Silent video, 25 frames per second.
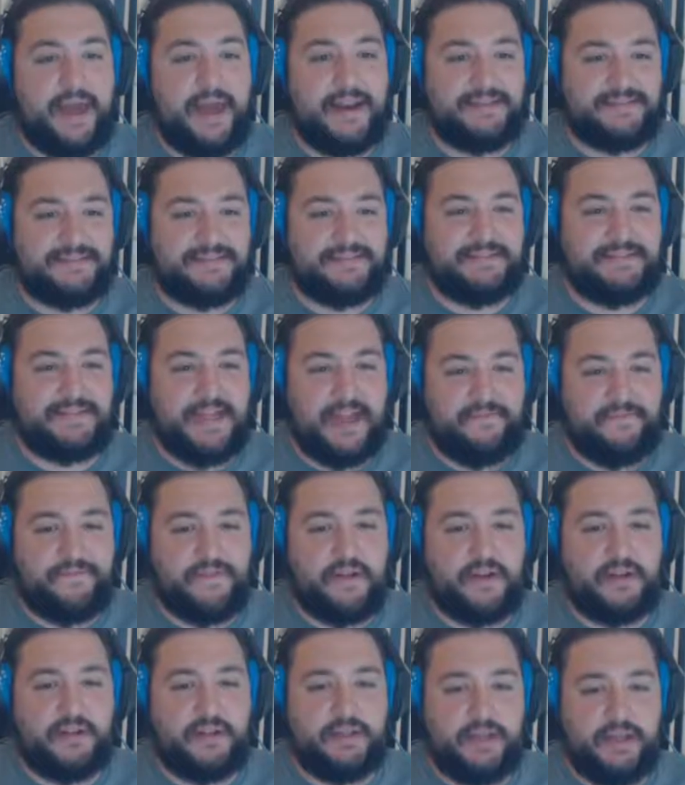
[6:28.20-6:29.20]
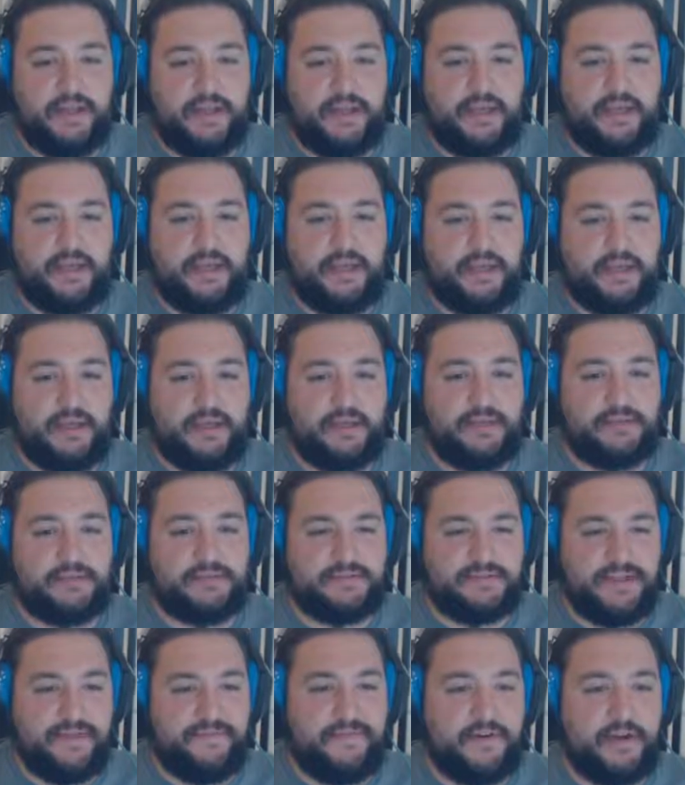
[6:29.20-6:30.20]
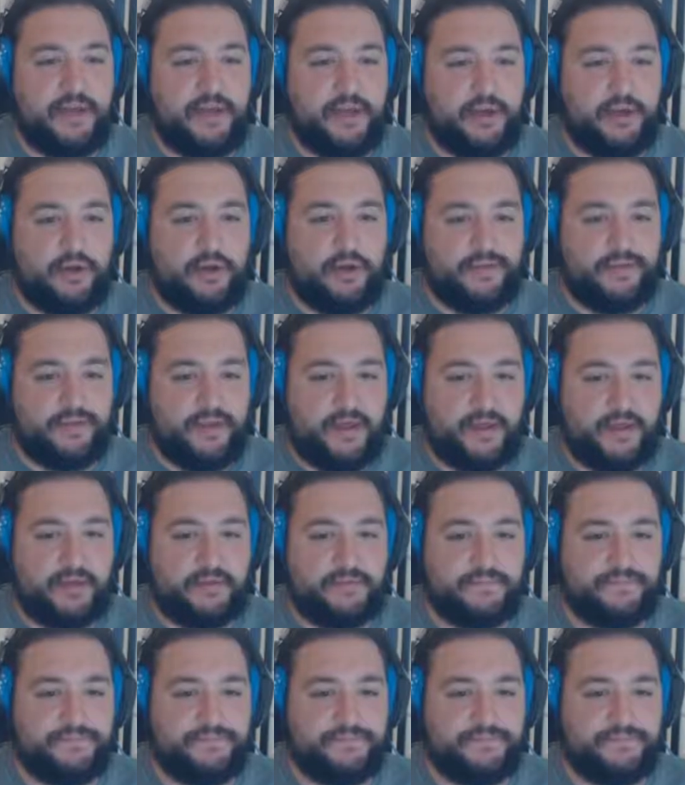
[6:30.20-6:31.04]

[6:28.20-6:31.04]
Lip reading: is definitely a good thing.